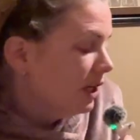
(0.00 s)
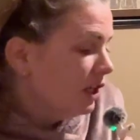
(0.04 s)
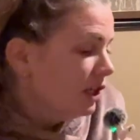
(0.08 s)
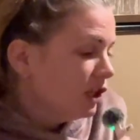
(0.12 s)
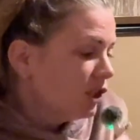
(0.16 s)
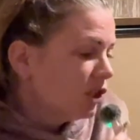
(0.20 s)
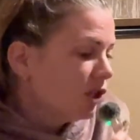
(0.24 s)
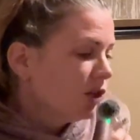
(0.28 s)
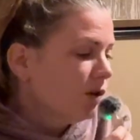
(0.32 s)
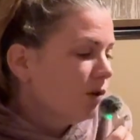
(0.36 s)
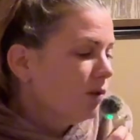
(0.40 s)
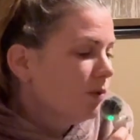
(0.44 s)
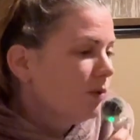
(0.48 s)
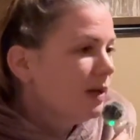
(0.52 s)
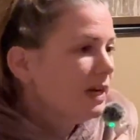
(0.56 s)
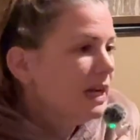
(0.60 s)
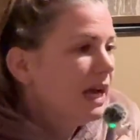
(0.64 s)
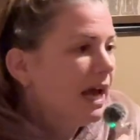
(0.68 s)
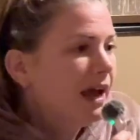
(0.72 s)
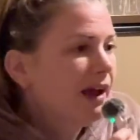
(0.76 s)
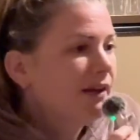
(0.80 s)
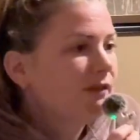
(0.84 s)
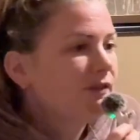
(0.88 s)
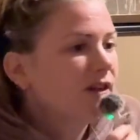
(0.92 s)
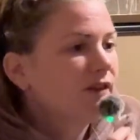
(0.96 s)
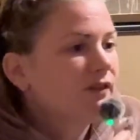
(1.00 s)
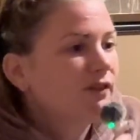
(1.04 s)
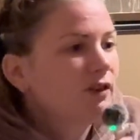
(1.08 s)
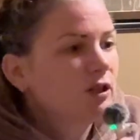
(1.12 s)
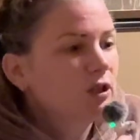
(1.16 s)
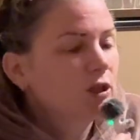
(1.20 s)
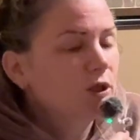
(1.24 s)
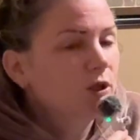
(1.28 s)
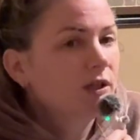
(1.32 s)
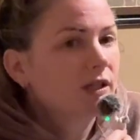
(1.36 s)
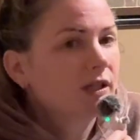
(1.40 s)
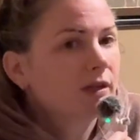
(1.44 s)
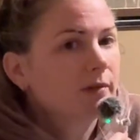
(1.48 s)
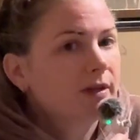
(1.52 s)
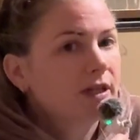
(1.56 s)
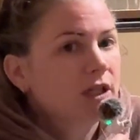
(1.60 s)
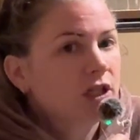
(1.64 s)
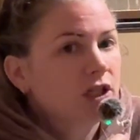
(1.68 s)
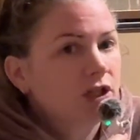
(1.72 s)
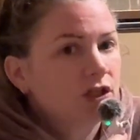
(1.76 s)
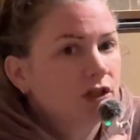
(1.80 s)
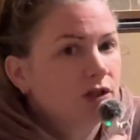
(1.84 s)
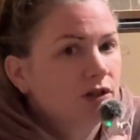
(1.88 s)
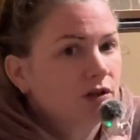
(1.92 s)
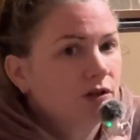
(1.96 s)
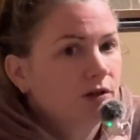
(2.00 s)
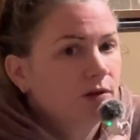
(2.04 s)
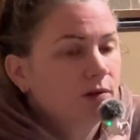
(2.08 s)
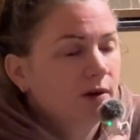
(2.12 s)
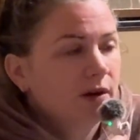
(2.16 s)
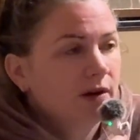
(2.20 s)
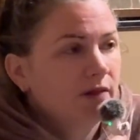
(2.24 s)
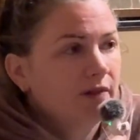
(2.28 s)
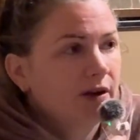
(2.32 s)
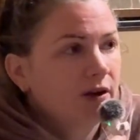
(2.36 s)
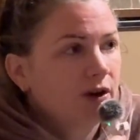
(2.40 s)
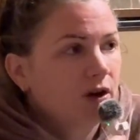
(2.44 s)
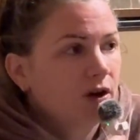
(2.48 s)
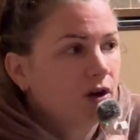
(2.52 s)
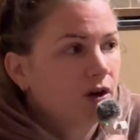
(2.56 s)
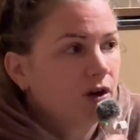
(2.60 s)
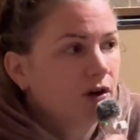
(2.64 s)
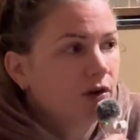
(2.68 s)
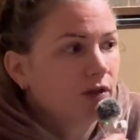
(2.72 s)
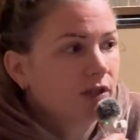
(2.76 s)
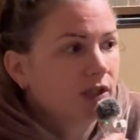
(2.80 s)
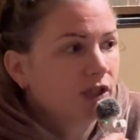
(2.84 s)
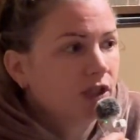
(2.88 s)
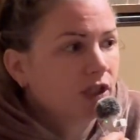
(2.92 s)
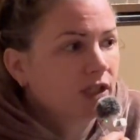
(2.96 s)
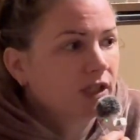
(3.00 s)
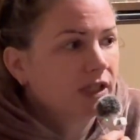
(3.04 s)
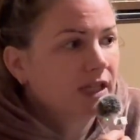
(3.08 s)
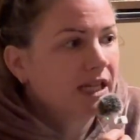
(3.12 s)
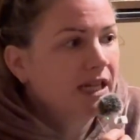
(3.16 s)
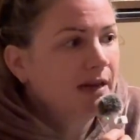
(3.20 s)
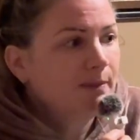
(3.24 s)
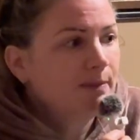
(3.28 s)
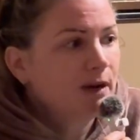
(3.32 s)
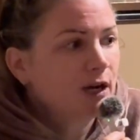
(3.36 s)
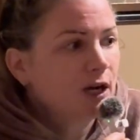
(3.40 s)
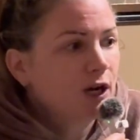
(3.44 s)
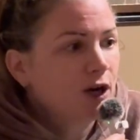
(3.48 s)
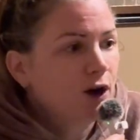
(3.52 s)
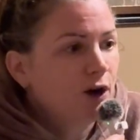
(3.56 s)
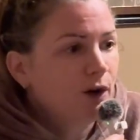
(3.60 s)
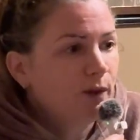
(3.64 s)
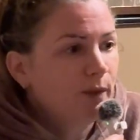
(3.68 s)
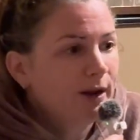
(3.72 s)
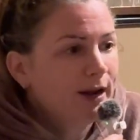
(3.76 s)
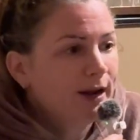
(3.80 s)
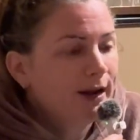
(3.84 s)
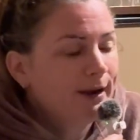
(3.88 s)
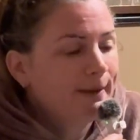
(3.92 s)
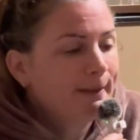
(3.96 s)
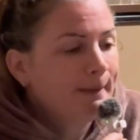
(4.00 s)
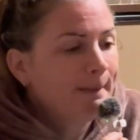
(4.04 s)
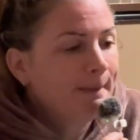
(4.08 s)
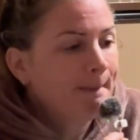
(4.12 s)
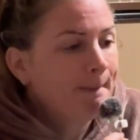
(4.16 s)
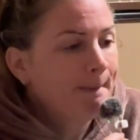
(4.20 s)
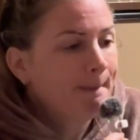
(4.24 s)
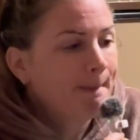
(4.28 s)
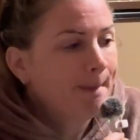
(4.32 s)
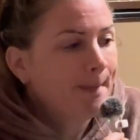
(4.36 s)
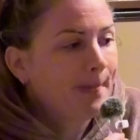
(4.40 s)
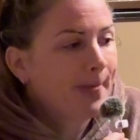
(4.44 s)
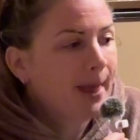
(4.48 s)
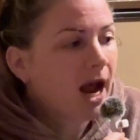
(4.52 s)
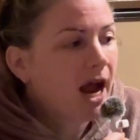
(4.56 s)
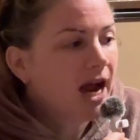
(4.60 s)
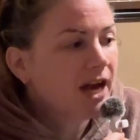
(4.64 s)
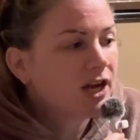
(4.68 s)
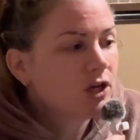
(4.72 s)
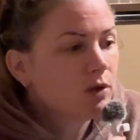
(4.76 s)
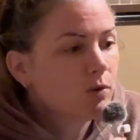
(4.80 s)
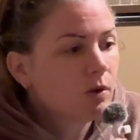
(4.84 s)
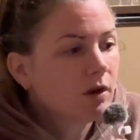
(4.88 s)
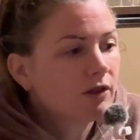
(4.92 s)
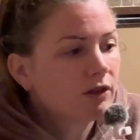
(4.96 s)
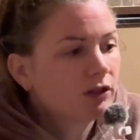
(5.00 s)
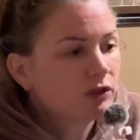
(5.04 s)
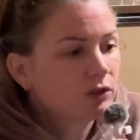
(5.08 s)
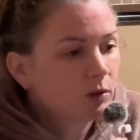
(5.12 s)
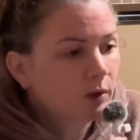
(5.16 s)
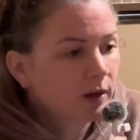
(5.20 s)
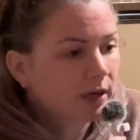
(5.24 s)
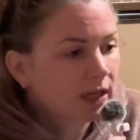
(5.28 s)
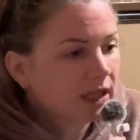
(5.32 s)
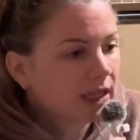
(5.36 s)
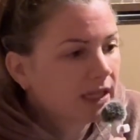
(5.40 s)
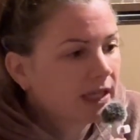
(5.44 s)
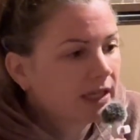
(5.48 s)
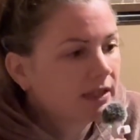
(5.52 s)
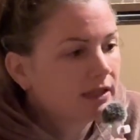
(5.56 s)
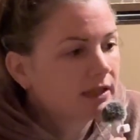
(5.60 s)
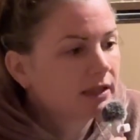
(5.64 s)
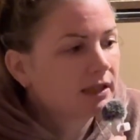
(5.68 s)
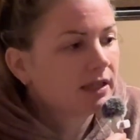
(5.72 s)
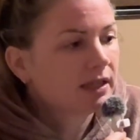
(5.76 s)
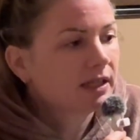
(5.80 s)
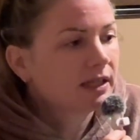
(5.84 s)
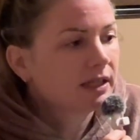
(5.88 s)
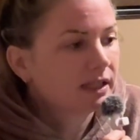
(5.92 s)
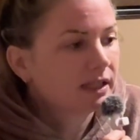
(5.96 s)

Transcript: So we have different duties that we do around our house just to keep it going. I do all the toilets and the